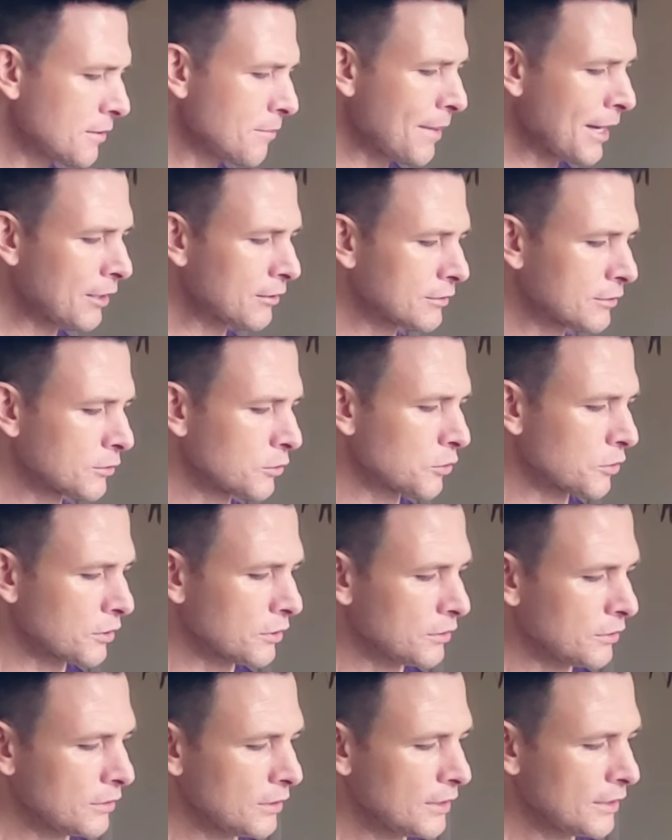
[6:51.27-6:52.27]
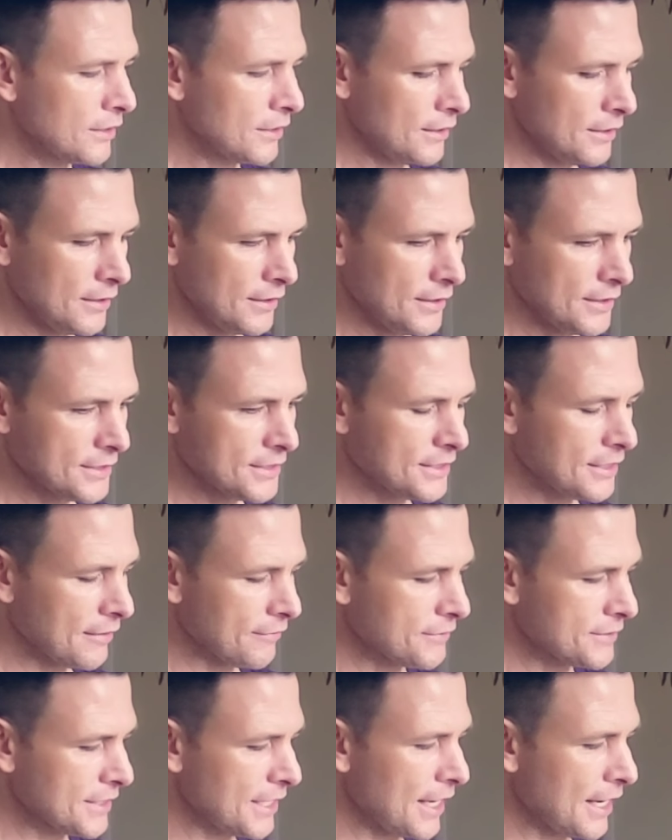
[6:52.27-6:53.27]
the Mountain Laurel
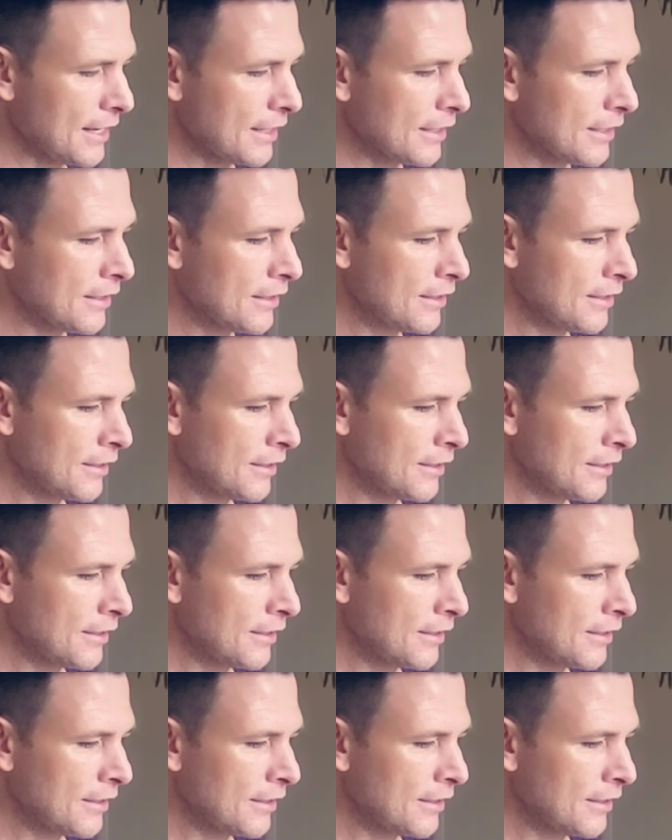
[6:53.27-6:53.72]
stuff sack,